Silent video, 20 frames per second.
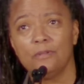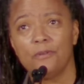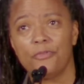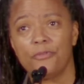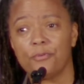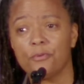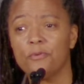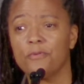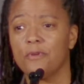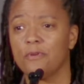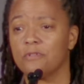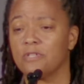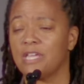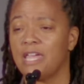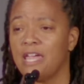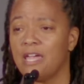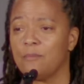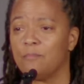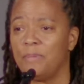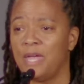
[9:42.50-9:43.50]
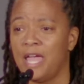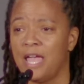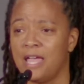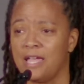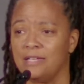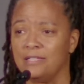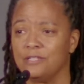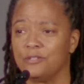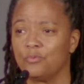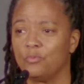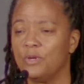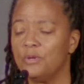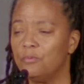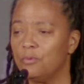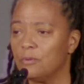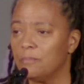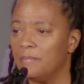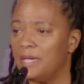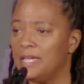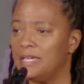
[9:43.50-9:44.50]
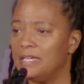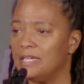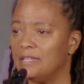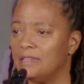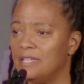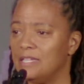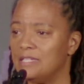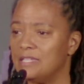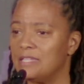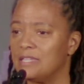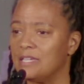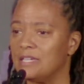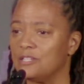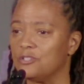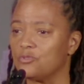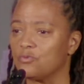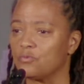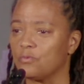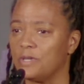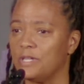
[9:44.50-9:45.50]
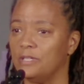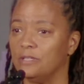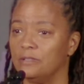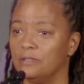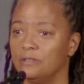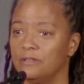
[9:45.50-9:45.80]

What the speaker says: through those campaigns, we were making these things real.